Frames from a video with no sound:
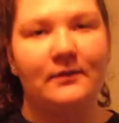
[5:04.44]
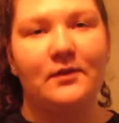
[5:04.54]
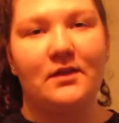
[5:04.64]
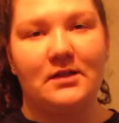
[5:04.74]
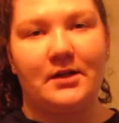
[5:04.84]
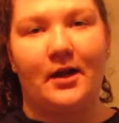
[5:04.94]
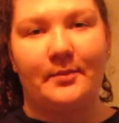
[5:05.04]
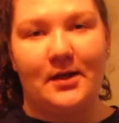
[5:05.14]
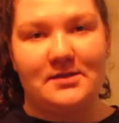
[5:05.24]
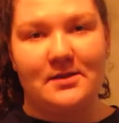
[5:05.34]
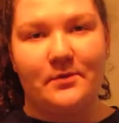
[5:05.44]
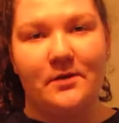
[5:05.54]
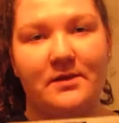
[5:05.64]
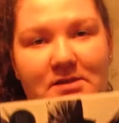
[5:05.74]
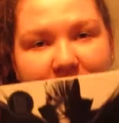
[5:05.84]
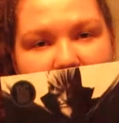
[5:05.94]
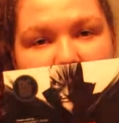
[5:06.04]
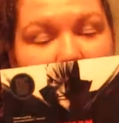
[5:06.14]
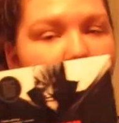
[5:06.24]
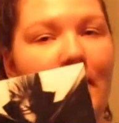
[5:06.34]
give you the entire plot summary because of,
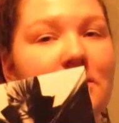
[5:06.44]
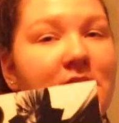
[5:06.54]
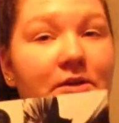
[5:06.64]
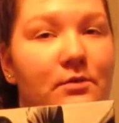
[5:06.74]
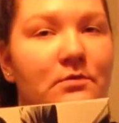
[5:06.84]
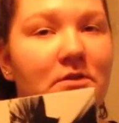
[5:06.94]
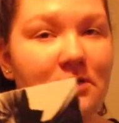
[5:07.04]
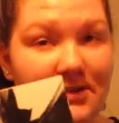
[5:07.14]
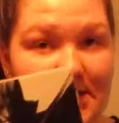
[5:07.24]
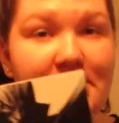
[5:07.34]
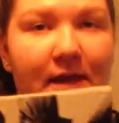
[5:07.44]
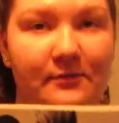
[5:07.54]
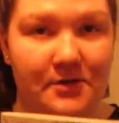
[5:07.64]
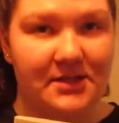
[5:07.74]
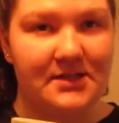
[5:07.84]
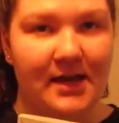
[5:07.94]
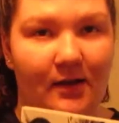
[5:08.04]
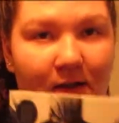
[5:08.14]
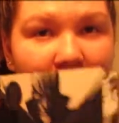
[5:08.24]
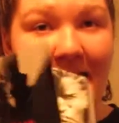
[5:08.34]
like, I could tell you detail for
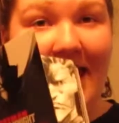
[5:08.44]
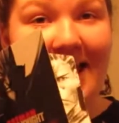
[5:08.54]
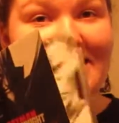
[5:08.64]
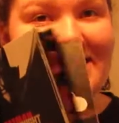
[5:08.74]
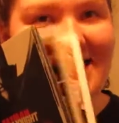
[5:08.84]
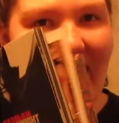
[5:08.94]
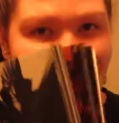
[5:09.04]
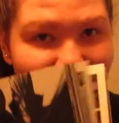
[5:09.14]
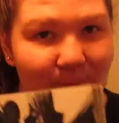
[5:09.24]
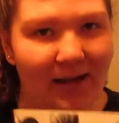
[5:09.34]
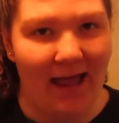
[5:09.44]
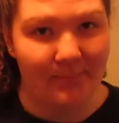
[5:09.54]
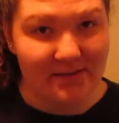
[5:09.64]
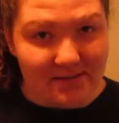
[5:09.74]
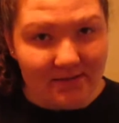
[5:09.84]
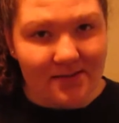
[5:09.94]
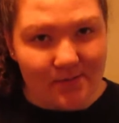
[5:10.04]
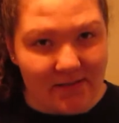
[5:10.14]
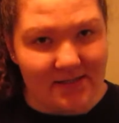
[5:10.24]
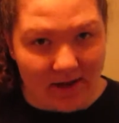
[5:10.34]
detail exactly what happens in
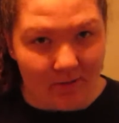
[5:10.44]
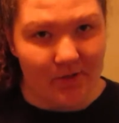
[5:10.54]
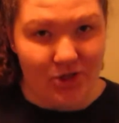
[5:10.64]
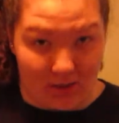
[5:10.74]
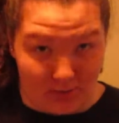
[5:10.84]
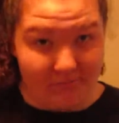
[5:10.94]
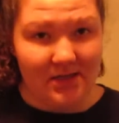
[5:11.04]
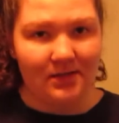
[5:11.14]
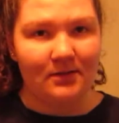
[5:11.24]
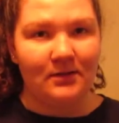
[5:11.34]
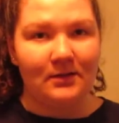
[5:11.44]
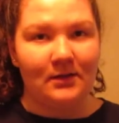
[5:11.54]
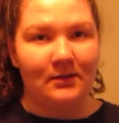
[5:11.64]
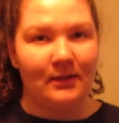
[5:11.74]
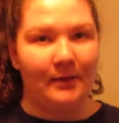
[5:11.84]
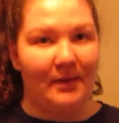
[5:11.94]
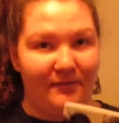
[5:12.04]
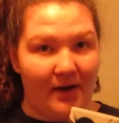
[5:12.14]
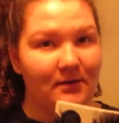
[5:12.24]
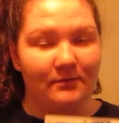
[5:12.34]
this because of how much I loved it. Like,
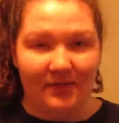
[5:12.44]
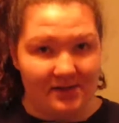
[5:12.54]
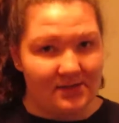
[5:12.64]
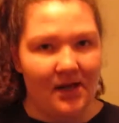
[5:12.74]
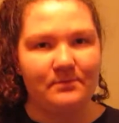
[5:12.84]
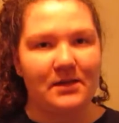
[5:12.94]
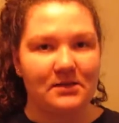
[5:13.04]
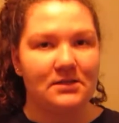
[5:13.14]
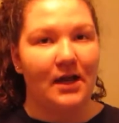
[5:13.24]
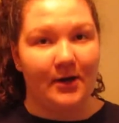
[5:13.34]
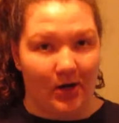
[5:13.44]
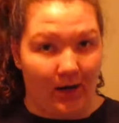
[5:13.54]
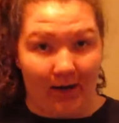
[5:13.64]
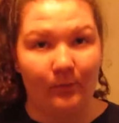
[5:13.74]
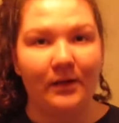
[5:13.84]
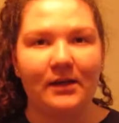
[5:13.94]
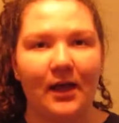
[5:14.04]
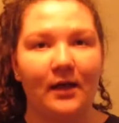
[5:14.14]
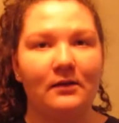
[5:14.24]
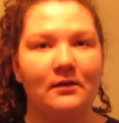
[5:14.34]
my friend FaceTimed me to dye her hair one
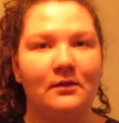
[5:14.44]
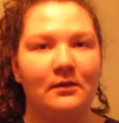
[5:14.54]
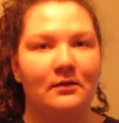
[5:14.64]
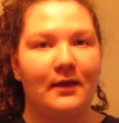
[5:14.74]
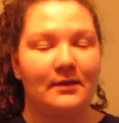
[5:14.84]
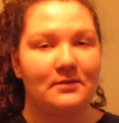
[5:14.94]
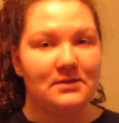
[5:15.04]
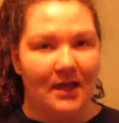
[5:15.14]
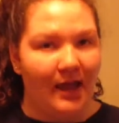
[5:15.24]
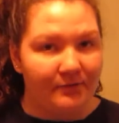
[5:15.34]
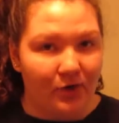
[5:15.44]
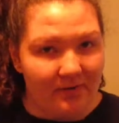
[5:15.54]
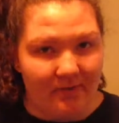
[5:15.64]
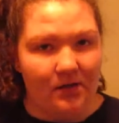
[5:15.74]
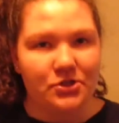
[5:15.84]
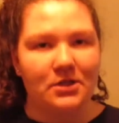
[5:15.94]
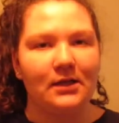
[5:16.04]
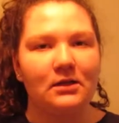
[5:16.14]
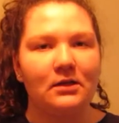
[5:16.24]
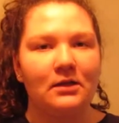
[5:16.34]
day, like, the day after I finished
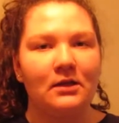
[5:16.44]
it,